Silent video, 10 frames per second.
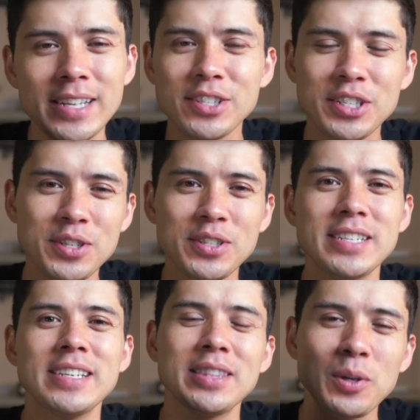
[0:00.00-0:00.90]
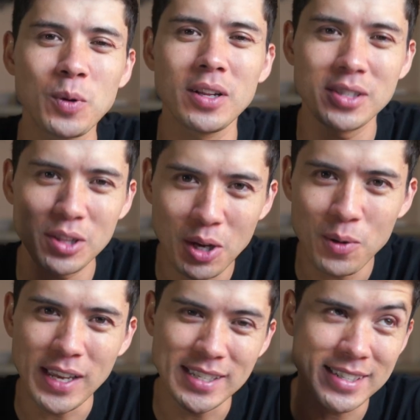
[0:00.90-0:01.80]
Introducing the world's
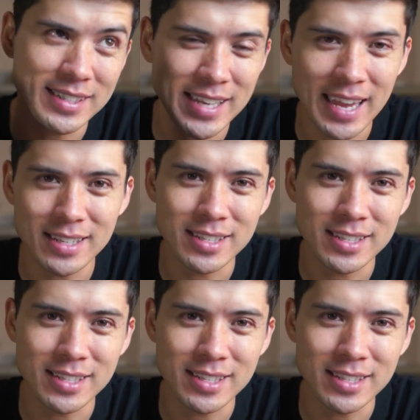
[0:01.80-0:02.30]
lowest tech